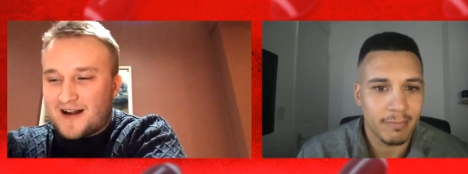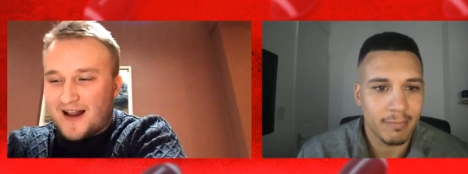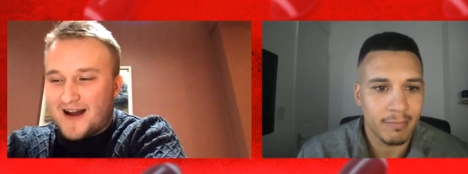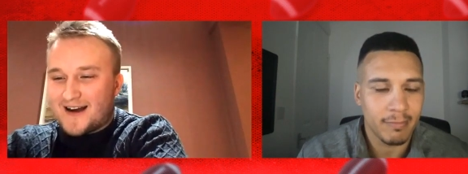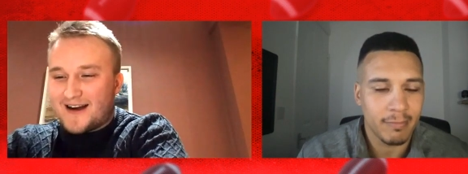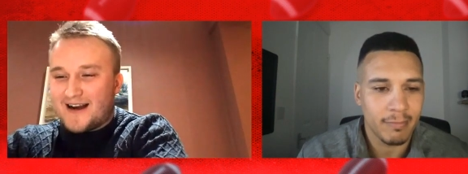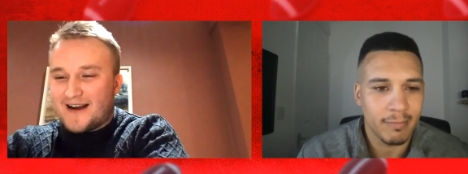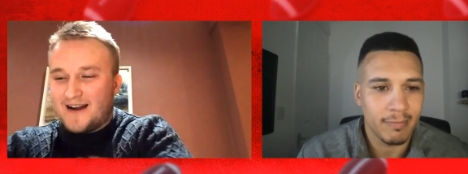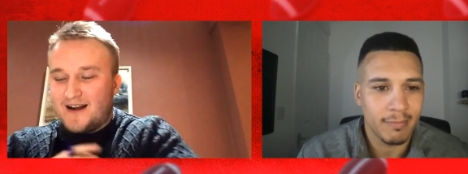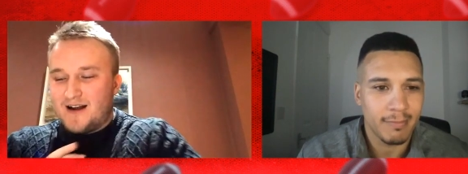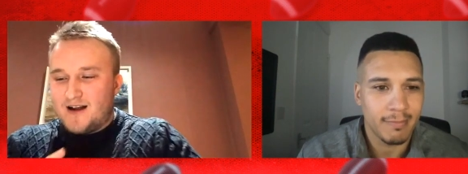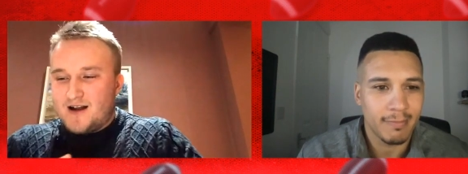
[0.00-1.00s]
Speaker 1: I like it.
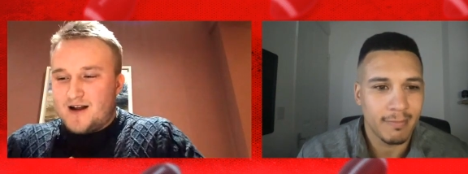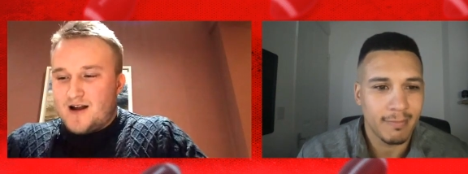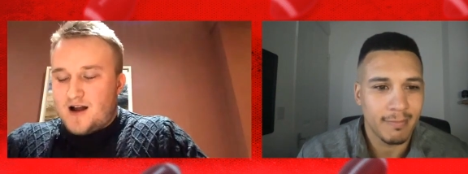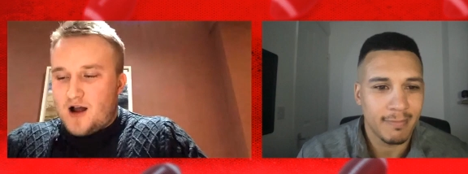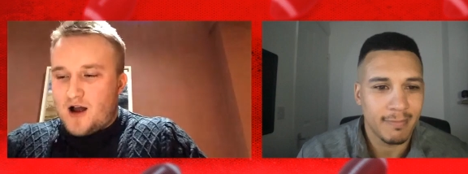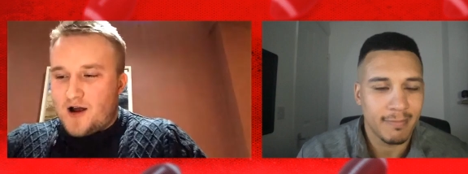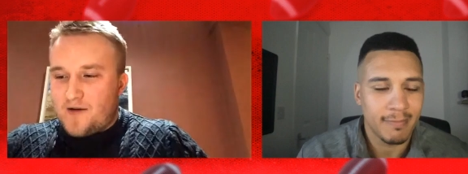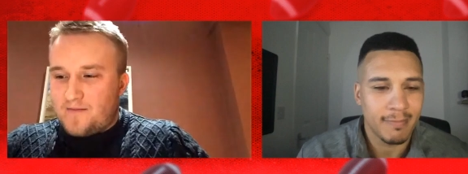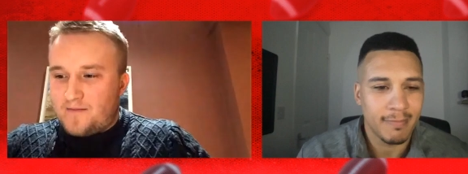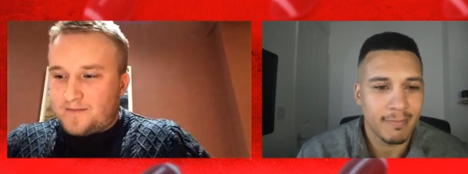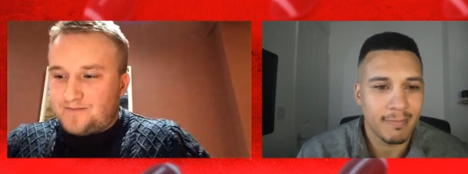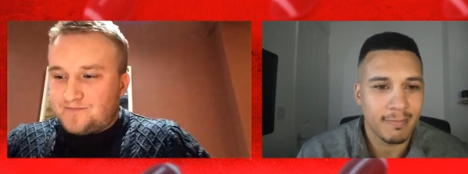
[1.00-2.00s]

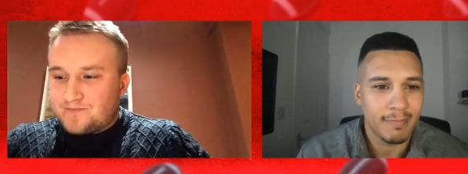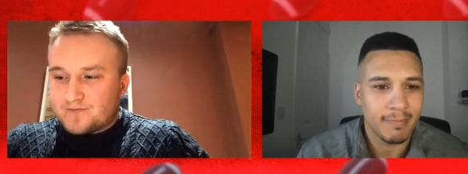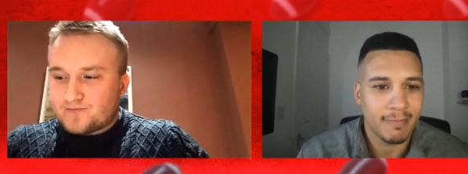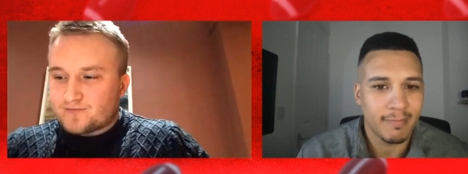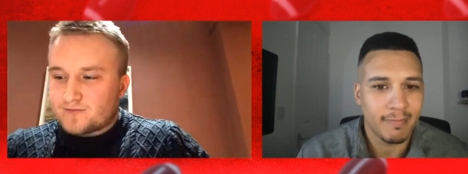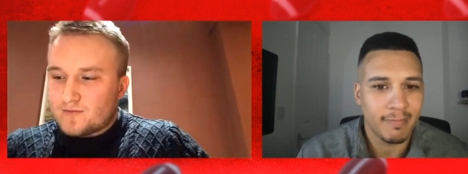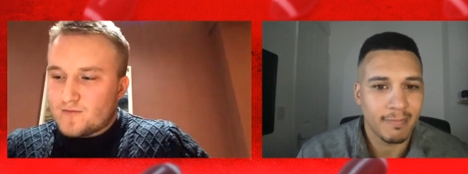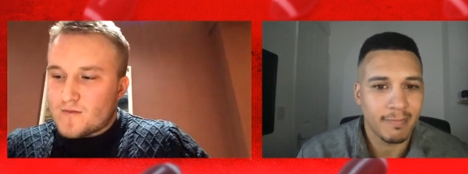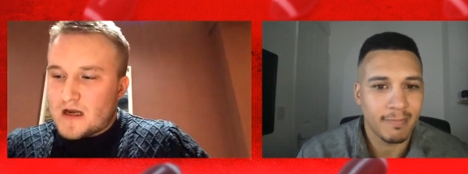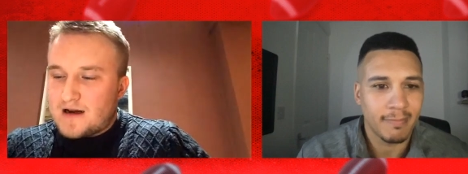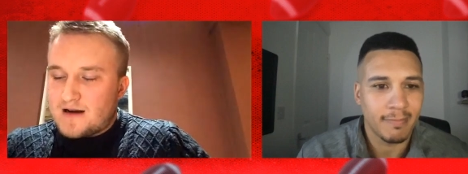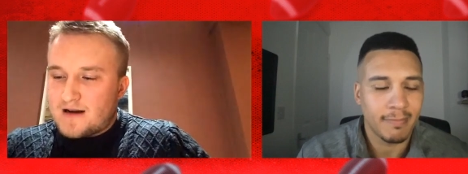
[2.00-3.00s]
Um,
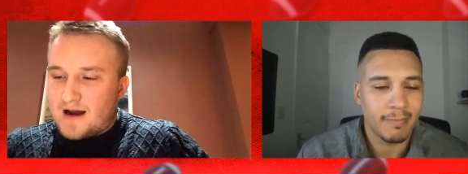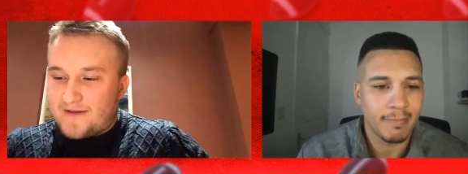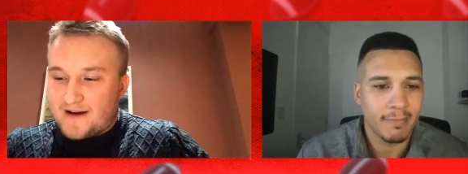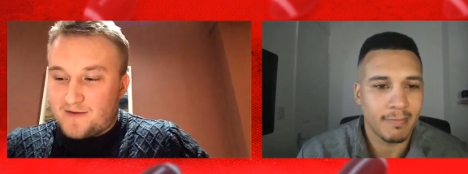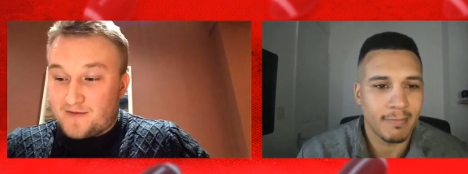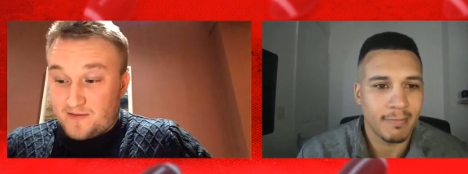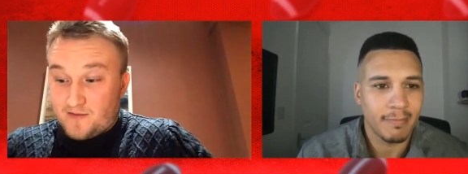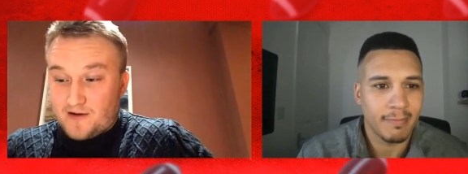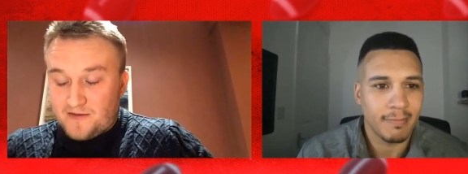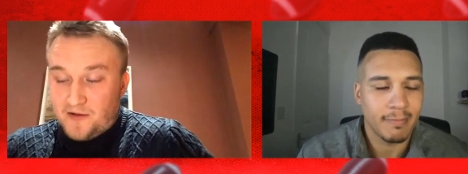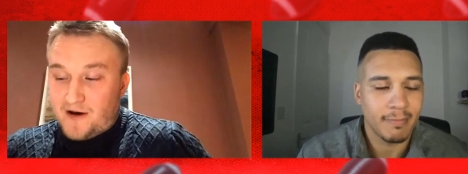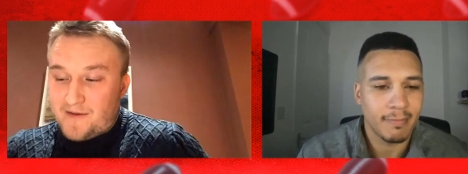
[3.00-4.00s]
I think we're
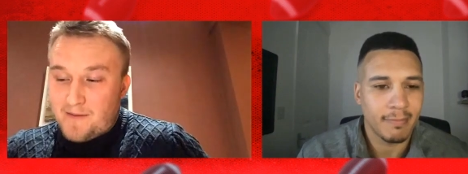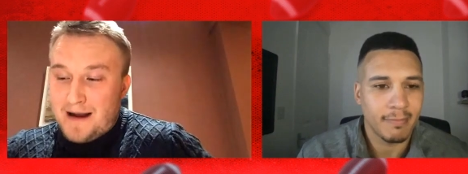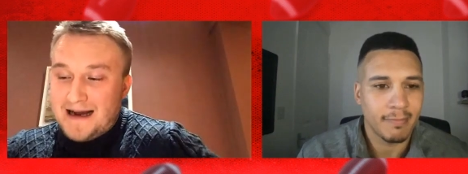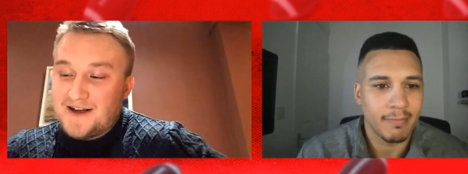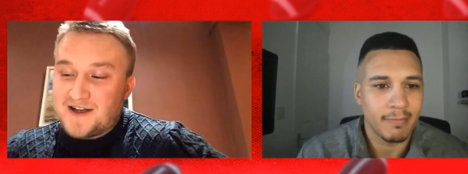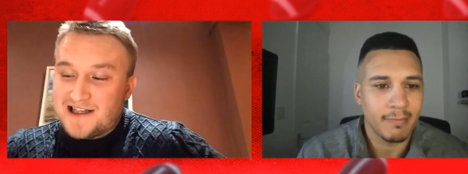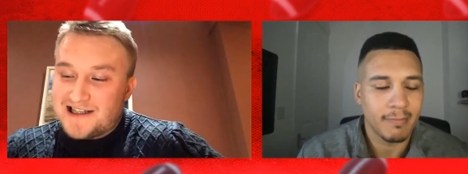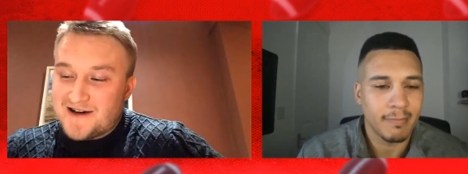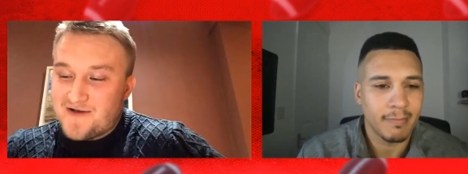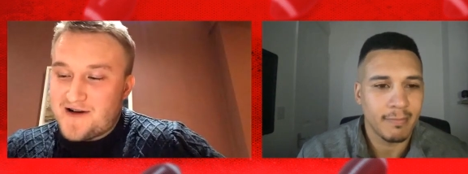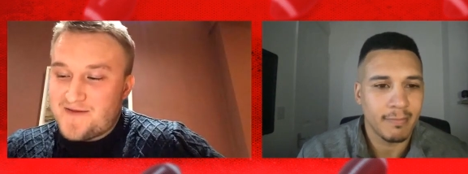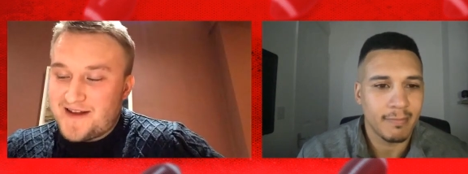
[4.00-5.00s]
gonna have a major
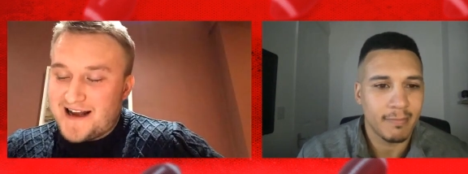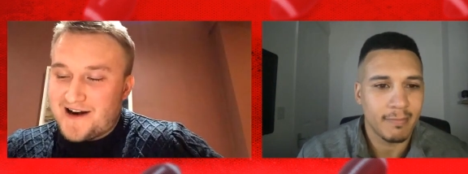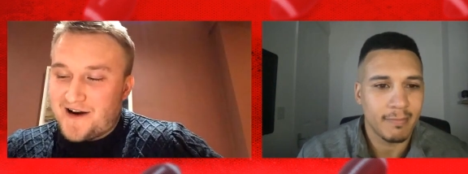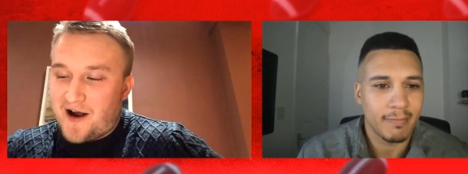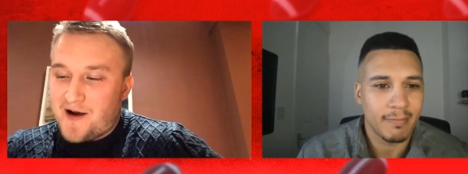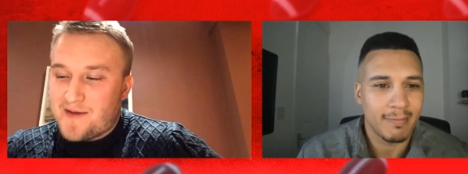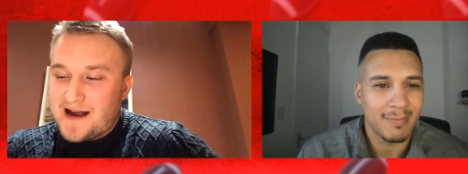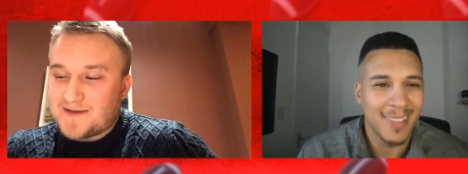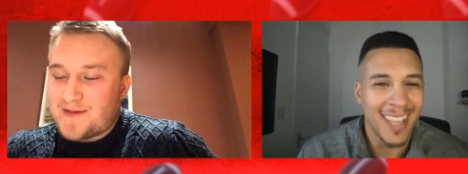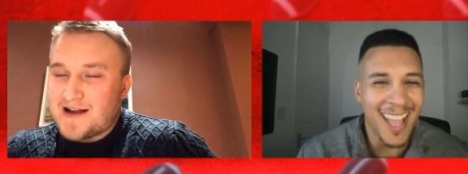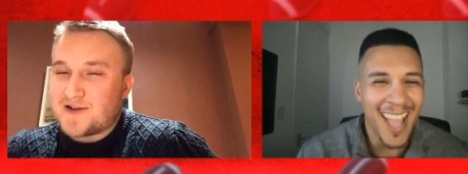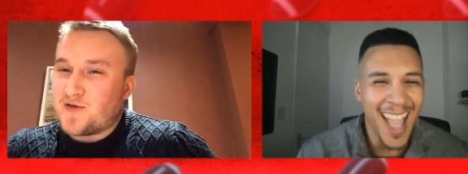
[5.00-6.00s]
disagreement then on our
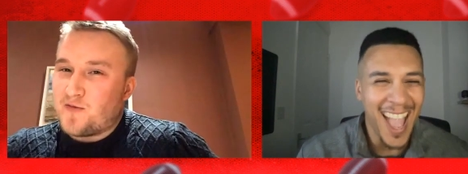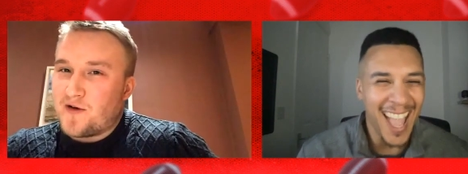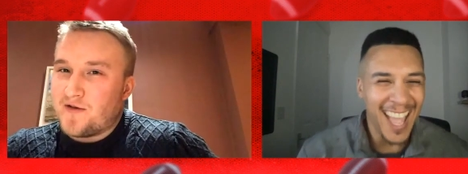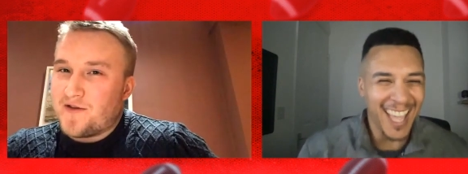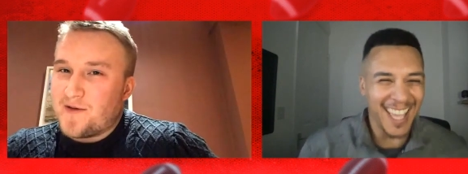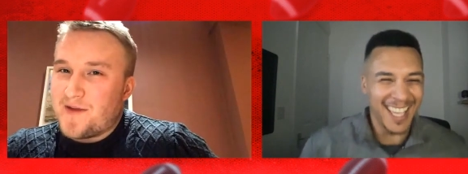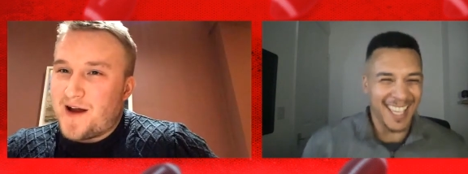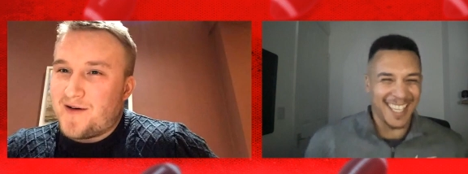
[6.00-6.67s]
best bets on one of them though.